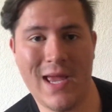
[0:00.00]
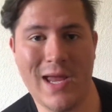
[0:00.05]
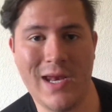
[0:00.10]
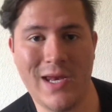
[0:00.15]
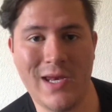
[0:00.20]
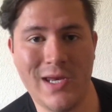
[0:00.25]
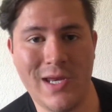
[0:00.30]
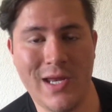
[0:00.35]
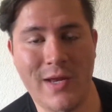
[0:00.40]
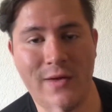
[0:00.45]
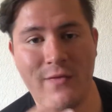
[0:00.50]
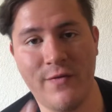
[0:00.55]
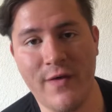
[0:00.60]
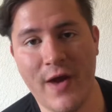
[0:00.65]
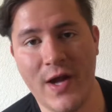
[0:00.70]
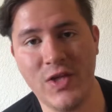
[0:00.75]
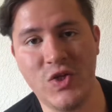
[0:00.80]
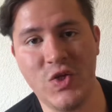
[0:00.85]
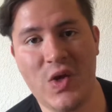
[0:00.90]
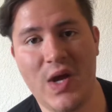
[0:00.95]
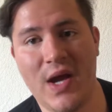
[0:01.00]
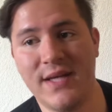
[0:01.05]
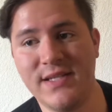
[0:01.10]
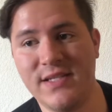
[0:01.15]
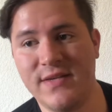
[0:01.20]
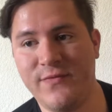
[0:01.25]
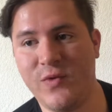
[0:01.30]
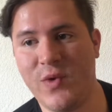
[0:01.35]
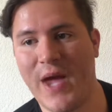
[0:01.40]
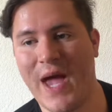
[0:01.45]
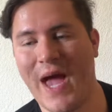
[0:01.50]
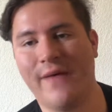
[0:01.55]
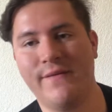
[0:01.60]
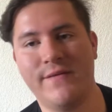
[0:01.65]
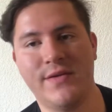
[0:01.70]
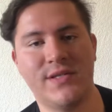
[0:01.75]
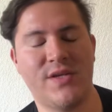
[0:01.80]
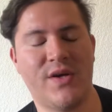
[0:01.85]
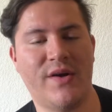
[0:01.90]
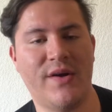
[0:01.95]
and invite you guys, if you
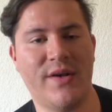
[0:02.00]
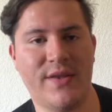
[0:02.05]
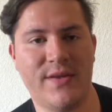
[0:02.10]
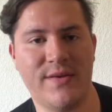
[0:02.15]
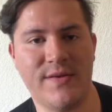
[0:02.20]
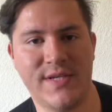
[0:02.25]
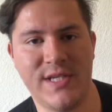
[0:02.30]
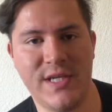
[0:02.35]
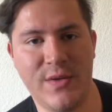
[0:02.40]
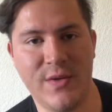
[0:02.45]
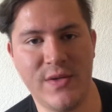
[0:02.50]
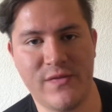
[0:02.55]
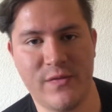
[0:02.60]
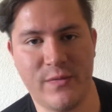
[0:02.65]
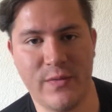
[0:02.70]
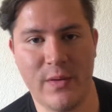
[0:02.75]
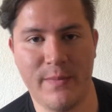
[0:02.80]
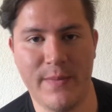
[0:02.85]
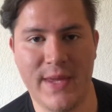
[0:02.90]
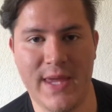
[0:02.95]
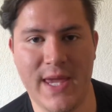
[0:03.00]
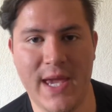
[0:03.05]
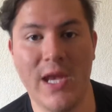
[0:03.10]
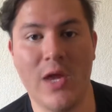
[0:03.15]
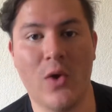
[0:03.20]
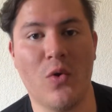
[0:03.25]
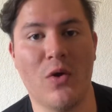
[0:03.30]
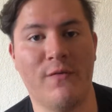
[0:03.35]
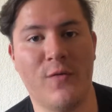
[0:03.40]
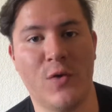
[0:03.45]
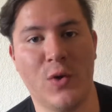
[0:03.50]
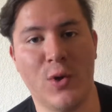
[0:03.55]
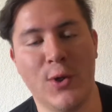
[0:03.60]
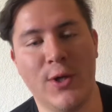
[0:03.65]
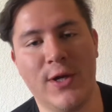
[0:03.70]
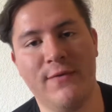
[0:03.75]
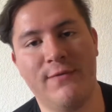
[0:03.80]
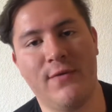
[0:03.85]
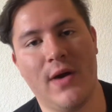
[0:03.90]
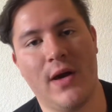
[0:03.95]
haven't started the series from the beginning, or if you're
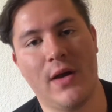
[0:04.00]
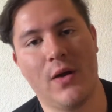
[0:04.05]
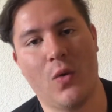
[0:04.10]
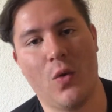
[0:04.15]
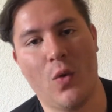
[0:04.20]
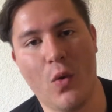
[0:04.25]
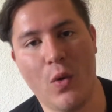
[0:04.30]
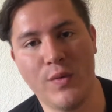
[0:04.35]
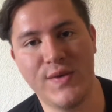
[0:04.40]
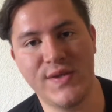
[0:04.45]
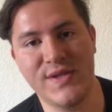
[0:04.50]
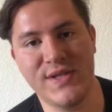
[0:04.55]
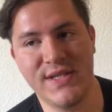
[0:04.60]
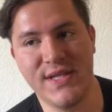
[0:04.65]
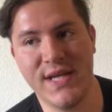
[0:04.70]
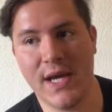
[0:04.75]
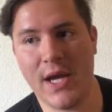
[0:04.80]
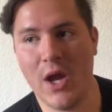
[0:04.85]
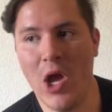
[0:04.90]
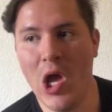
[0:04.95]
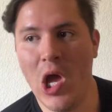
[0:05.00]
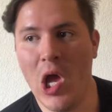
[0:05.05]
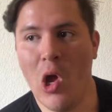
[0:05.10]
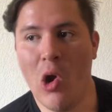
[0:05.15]
looking for how to hold the stick,